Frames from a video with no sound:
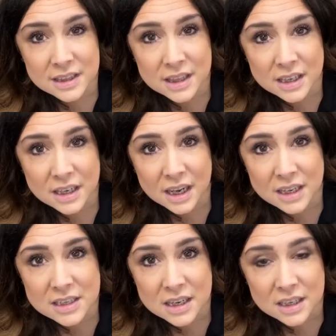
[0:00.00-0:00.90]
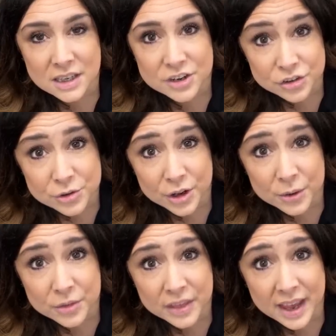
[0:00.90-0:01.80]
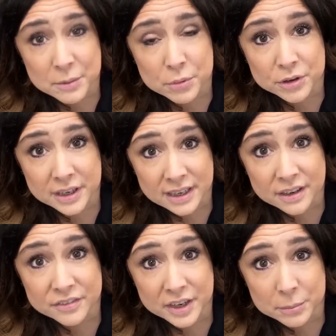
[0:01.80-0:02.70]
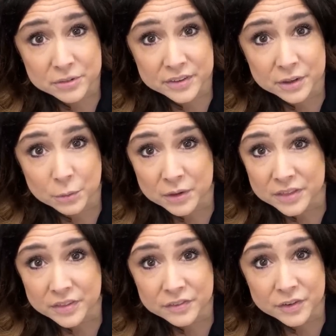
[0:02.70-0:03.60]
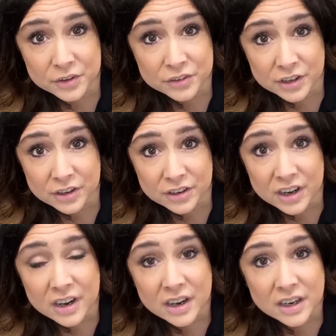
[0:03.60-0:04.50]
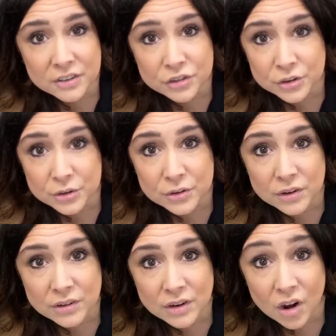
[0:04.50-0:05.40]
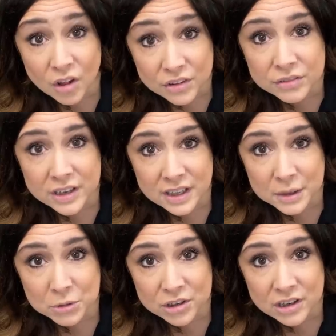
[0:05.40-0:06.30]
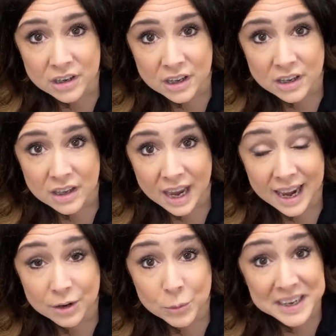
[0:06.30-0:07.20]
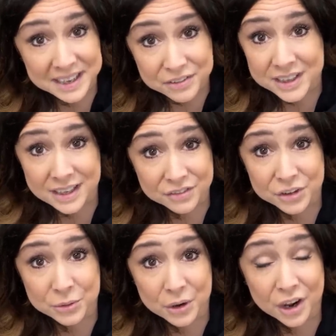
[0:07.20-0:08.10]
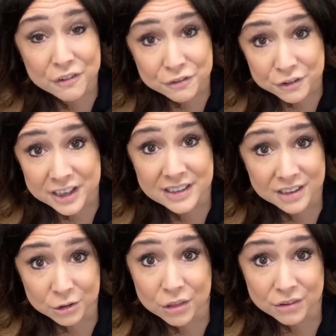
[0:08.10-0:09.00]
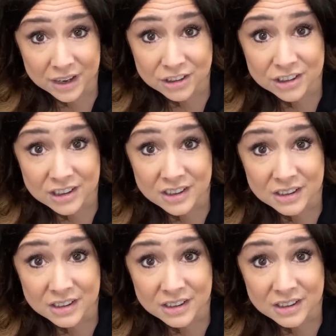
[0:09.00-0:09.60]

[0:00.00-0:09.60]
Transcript: thing again, did you know that Bernina of Naperville within the first year gives you all the free labor? And we even give you a free needle threader.